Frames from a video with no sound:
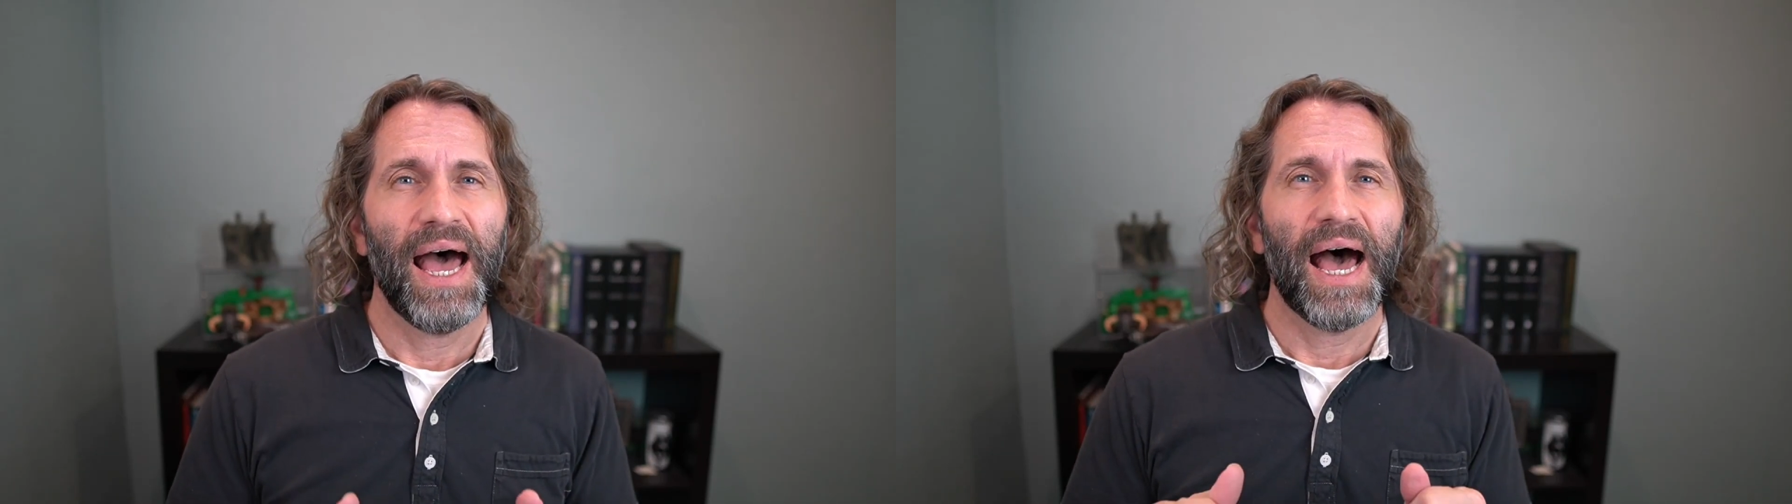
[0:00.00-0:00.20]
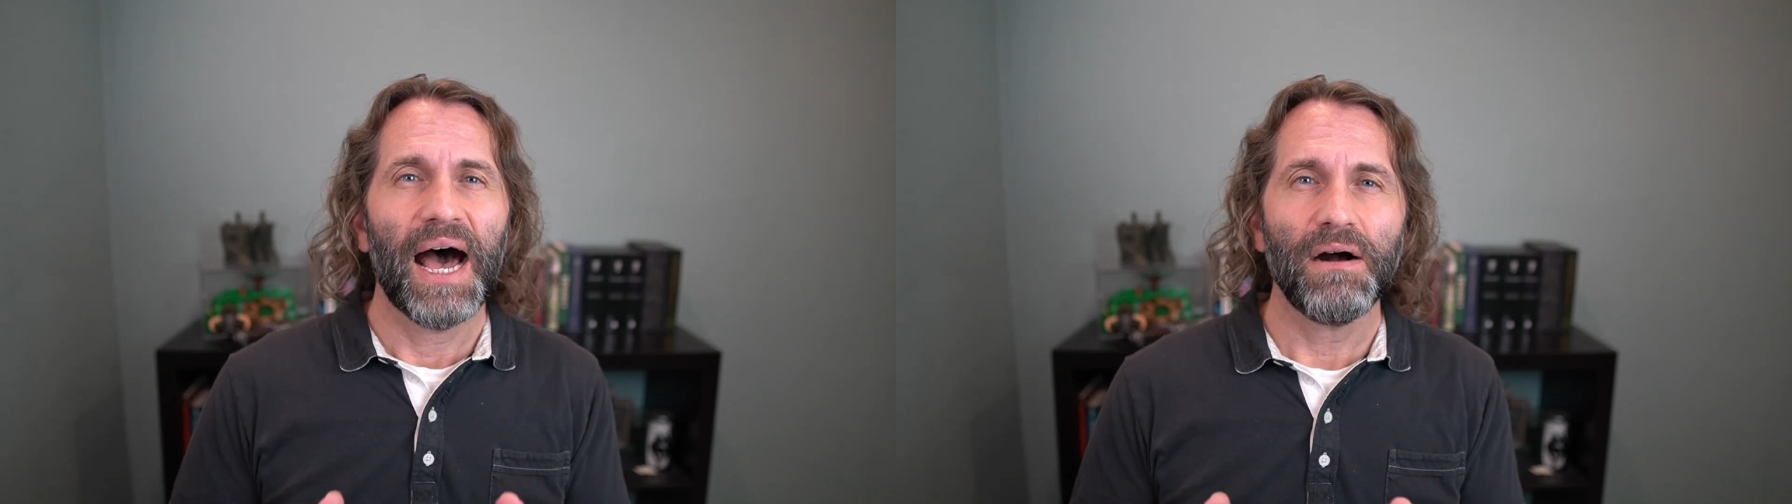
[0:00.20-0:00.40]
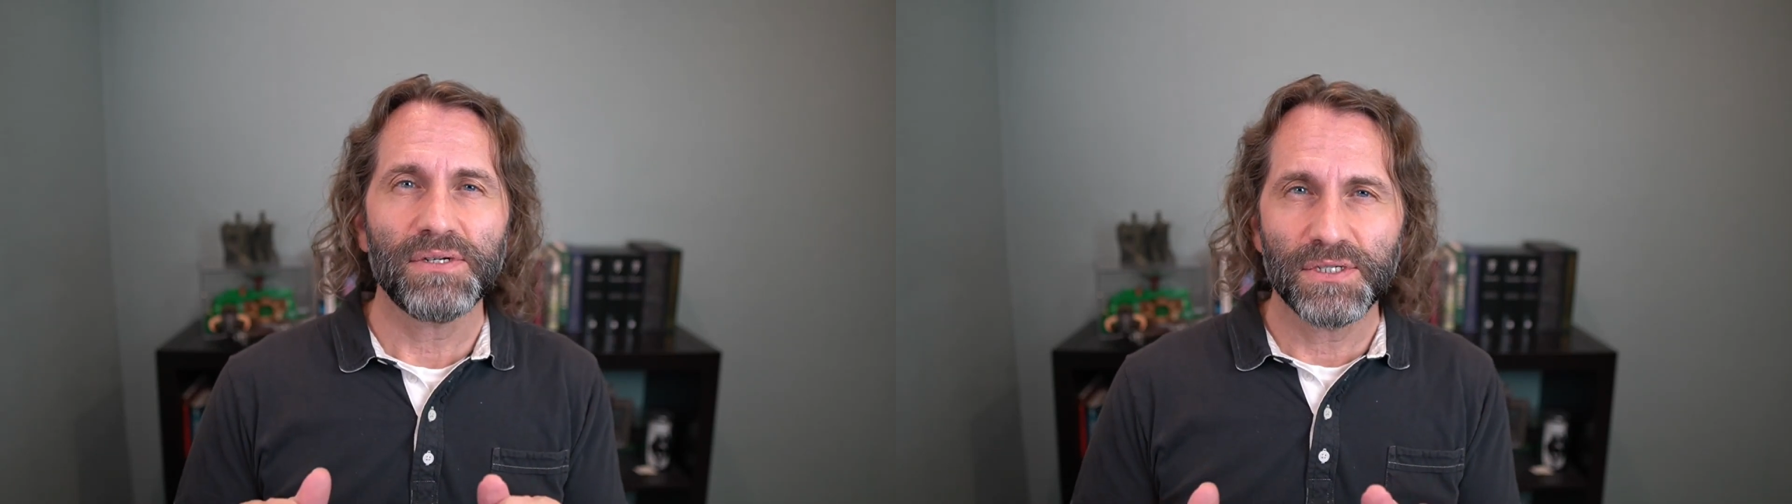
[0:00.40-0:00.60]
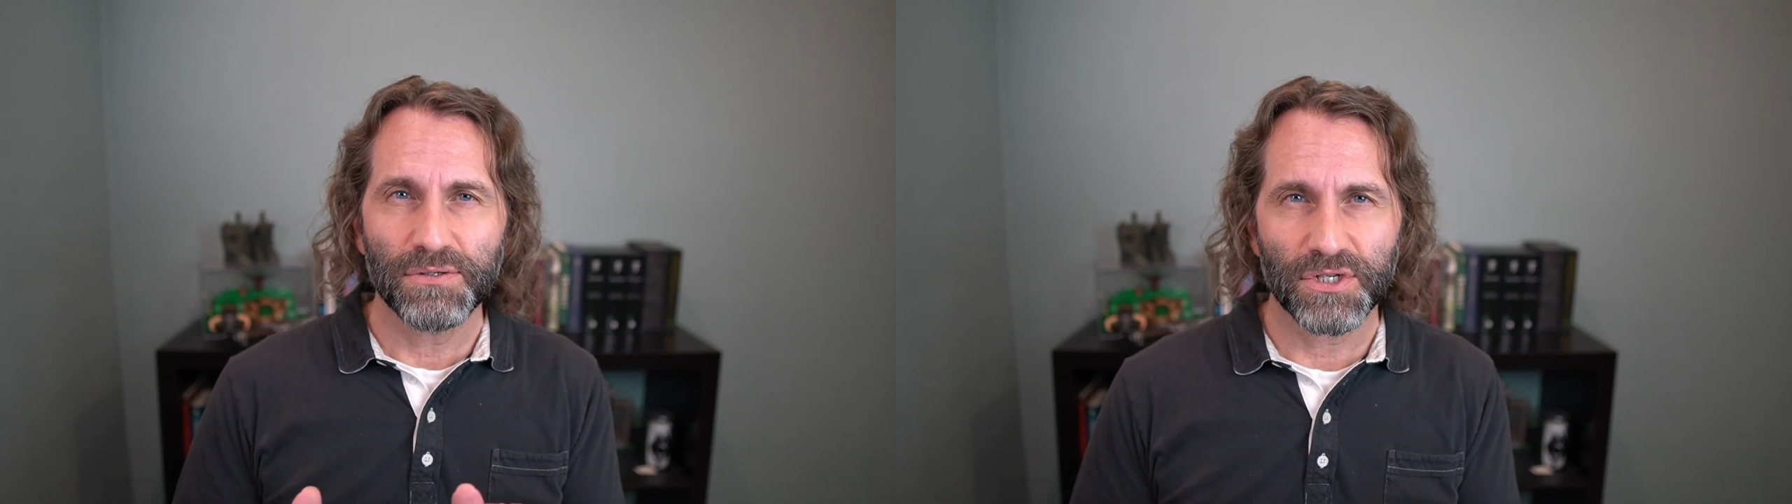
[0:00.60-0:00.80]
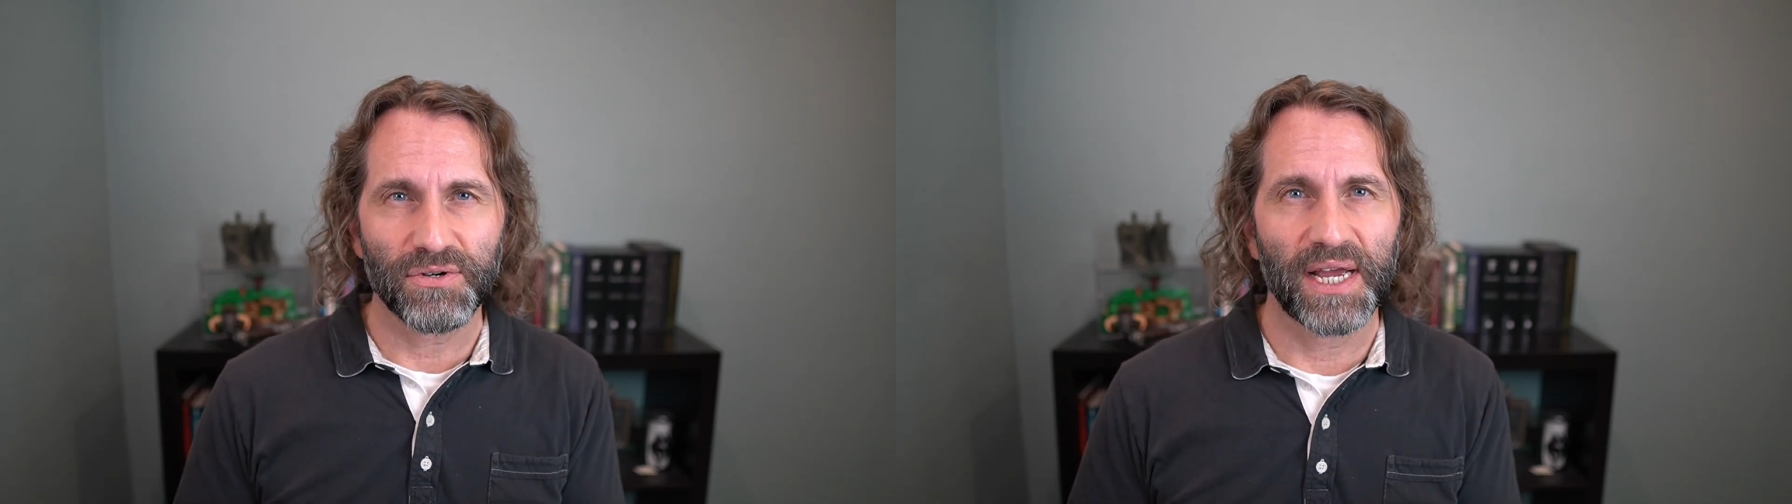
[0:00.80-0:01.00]
How do you
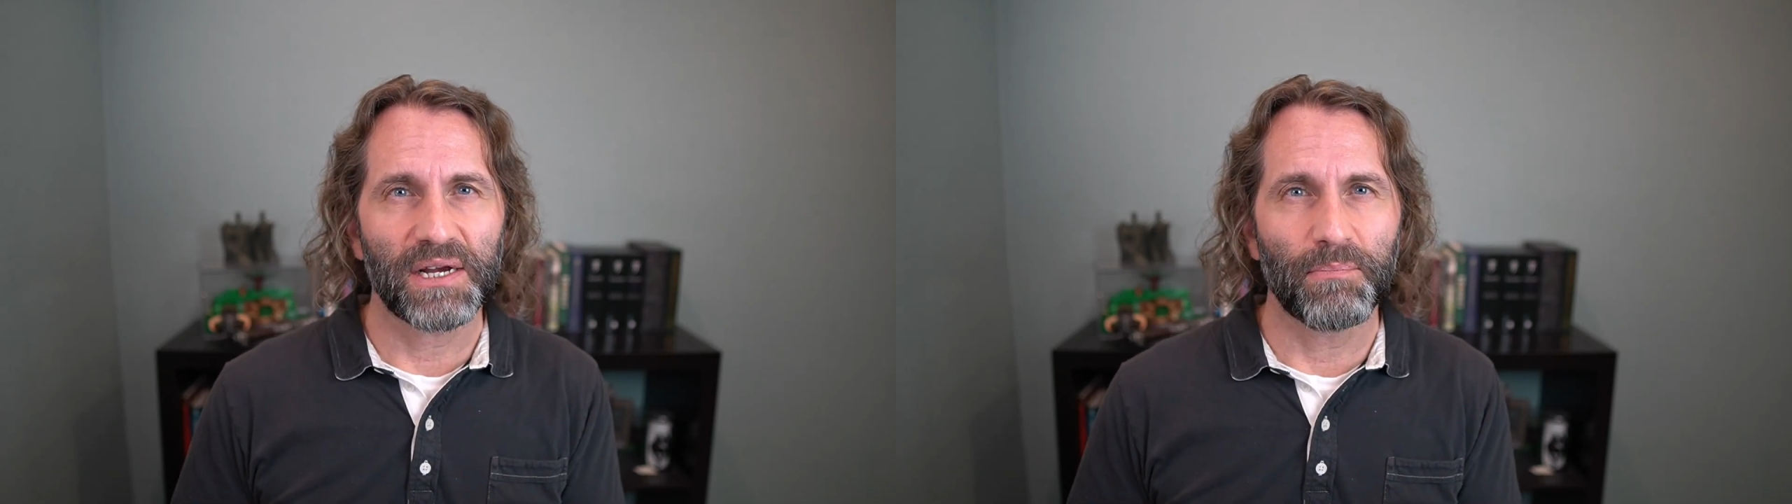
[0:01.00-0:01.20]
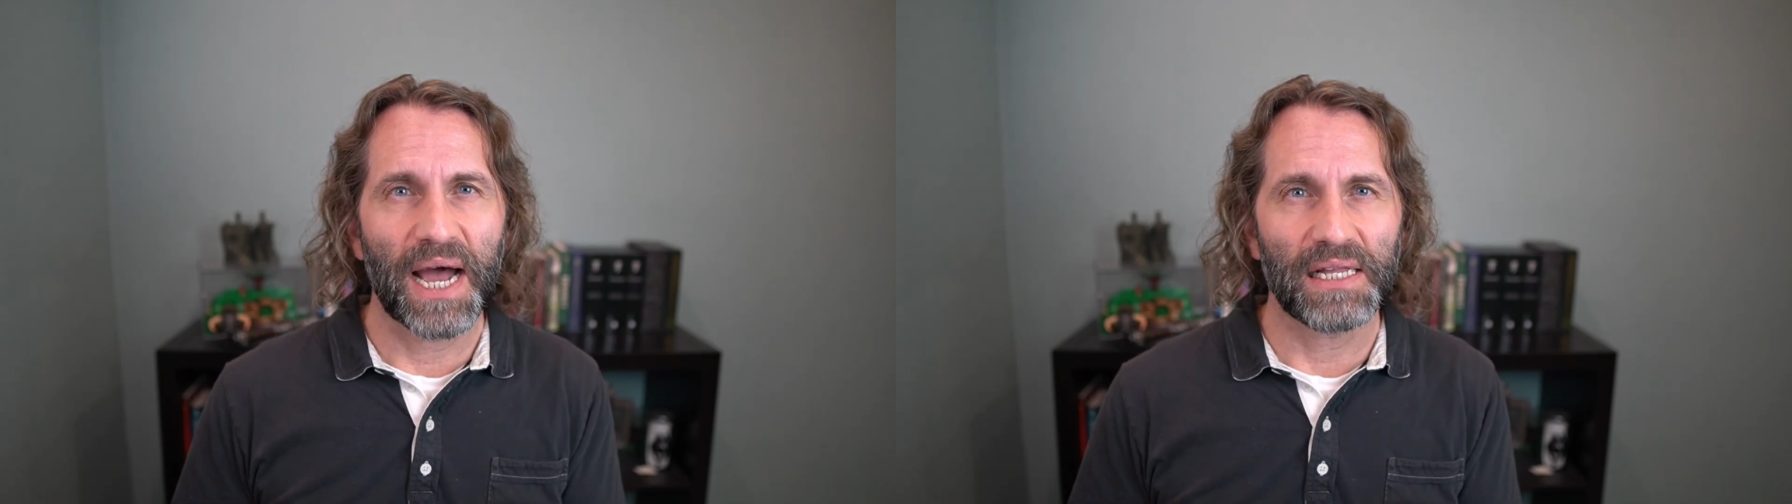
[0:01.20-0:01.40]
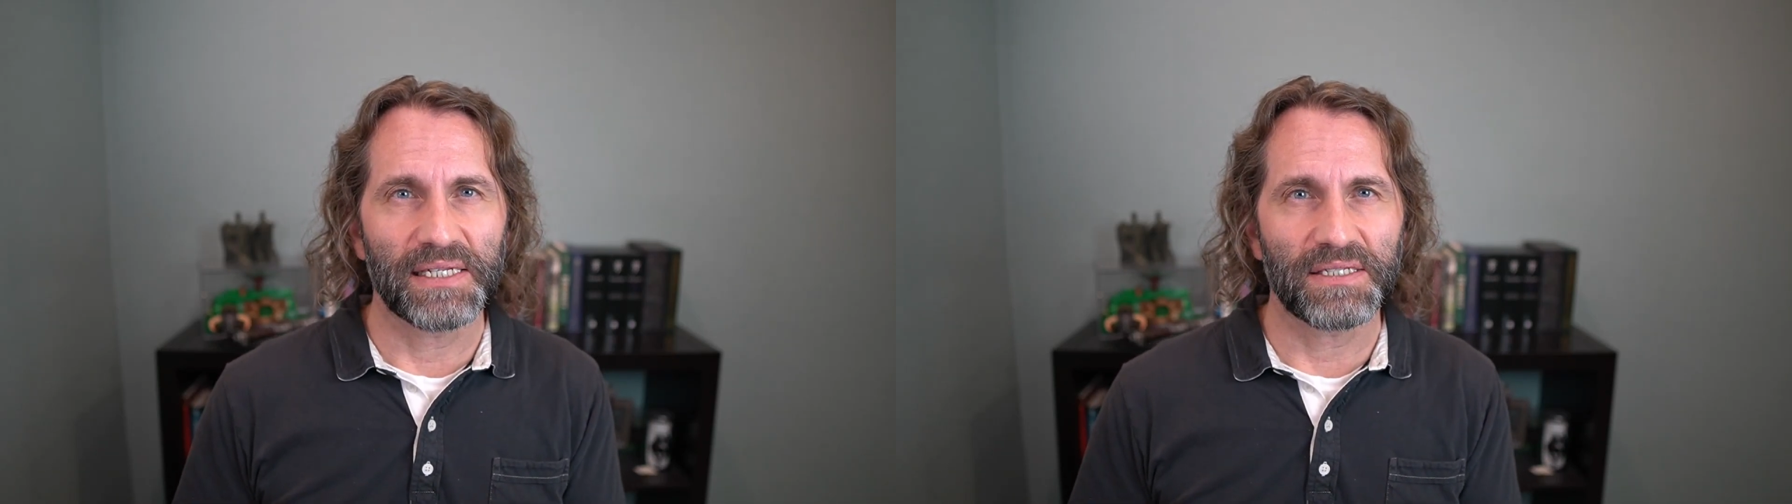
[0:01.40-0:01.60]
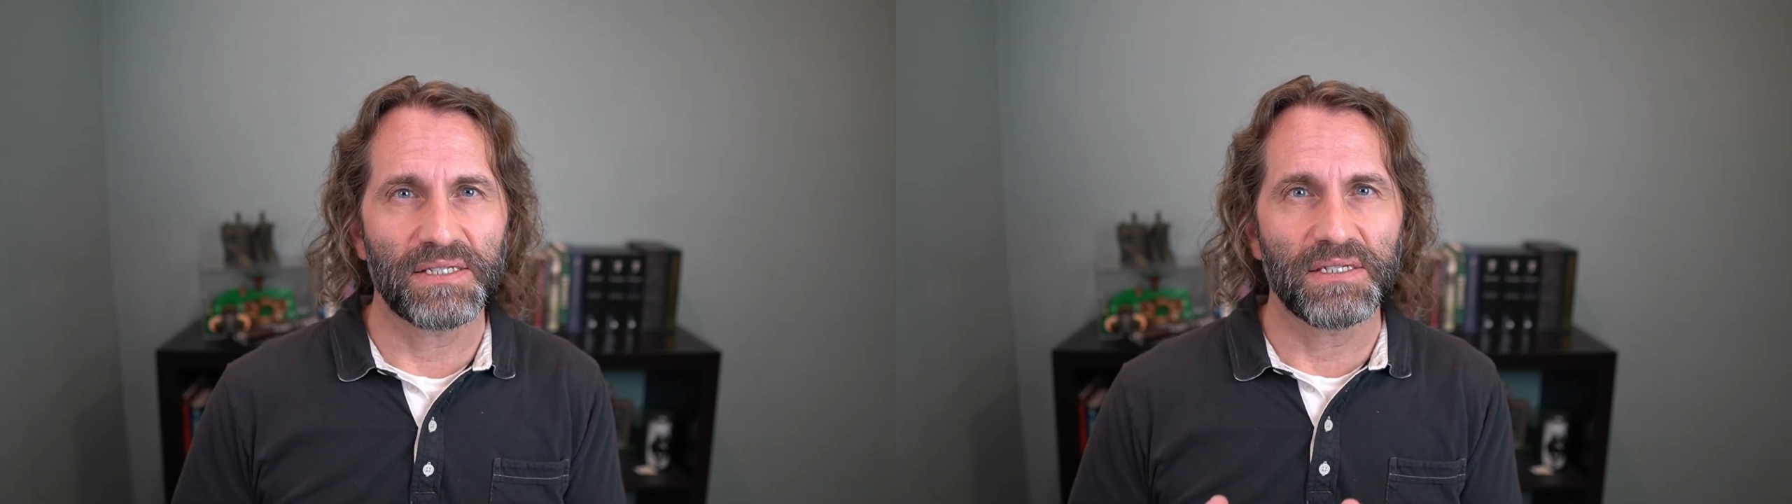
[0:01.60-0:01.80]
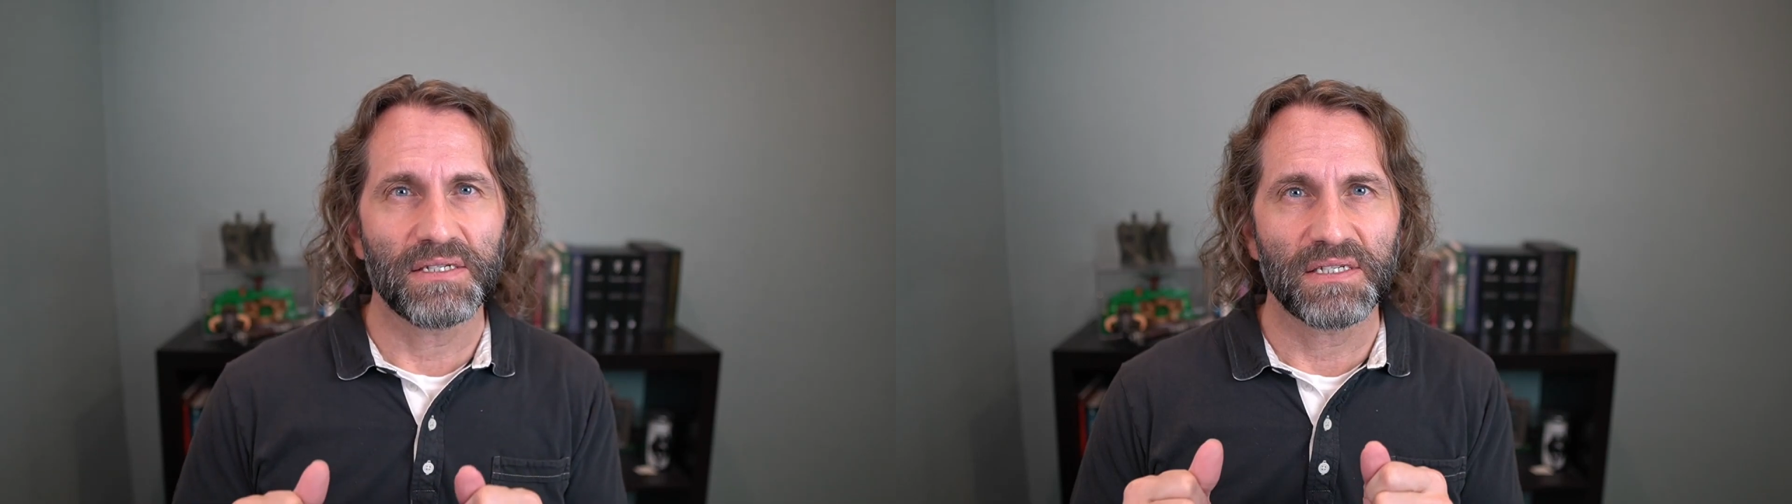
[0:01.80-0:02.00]
strike a balance